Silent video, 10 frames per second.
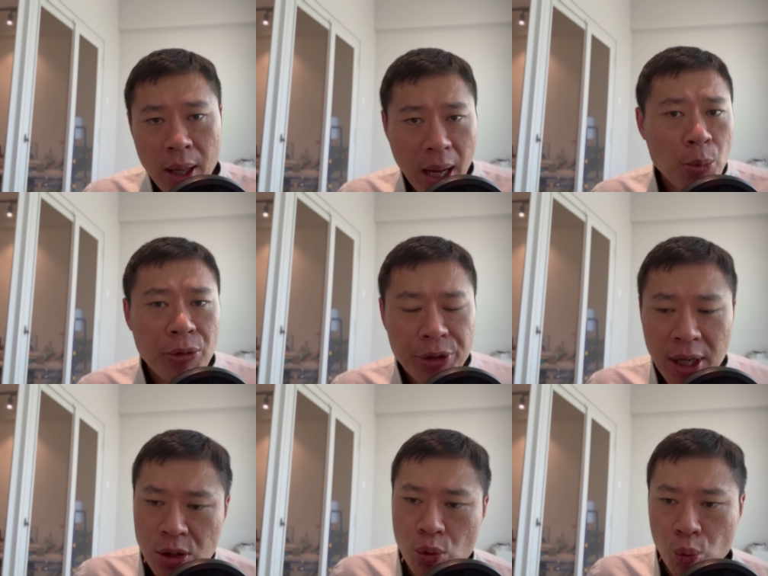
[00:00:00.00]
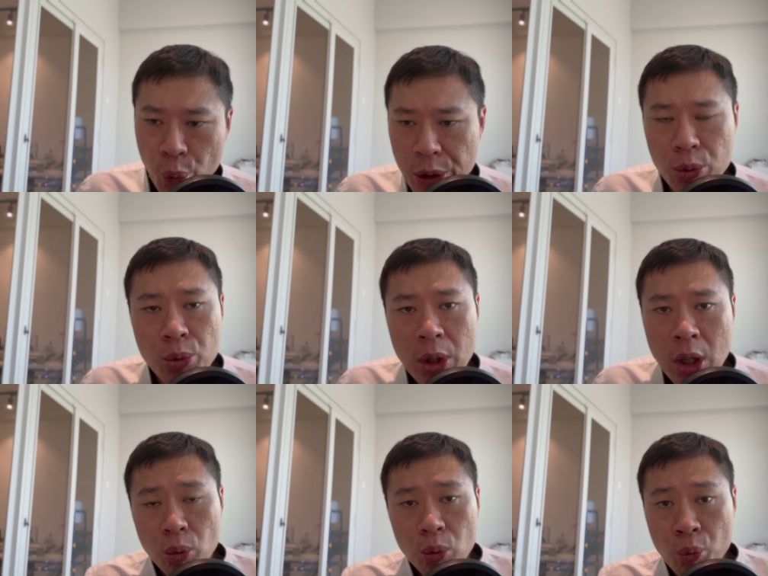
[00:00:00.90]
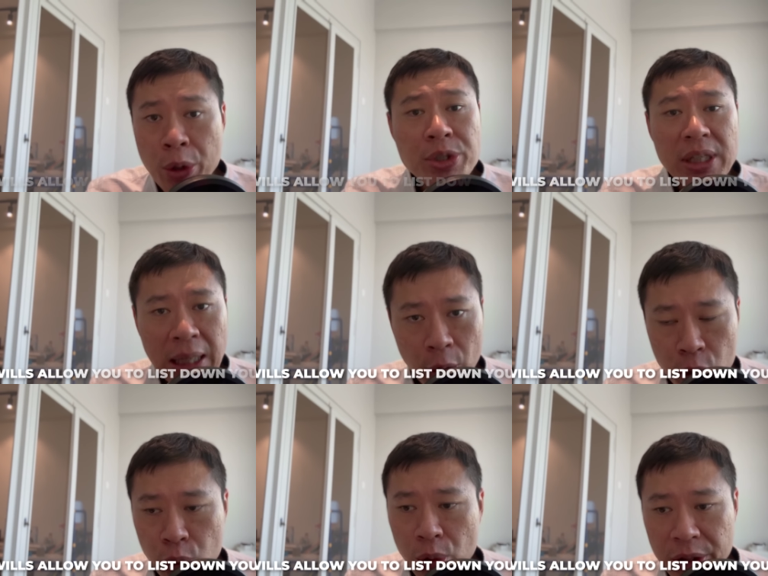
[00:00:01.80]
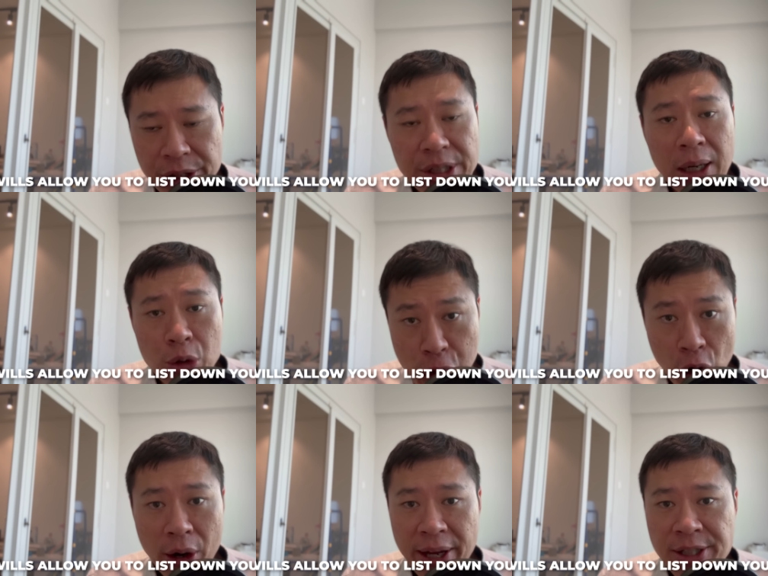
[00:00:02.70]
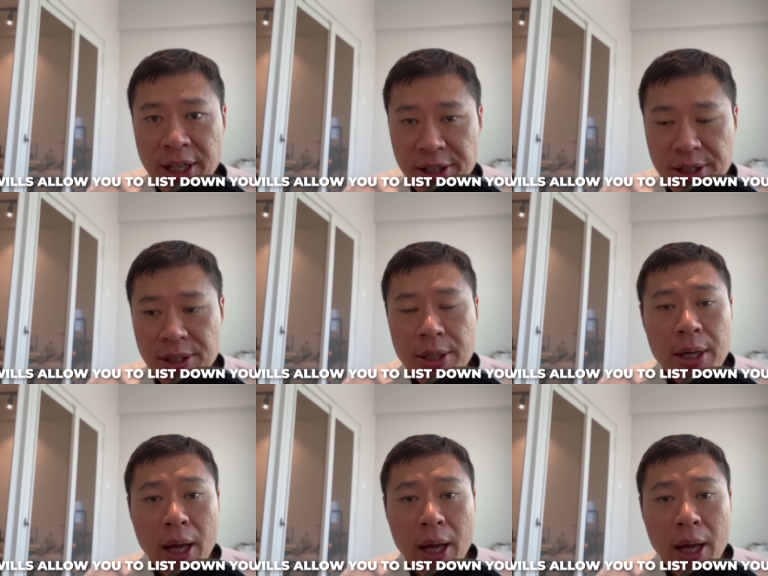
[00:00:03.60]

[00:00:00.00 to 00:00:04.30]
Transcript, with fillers: And with regards to will, wills allow you to list down your assets.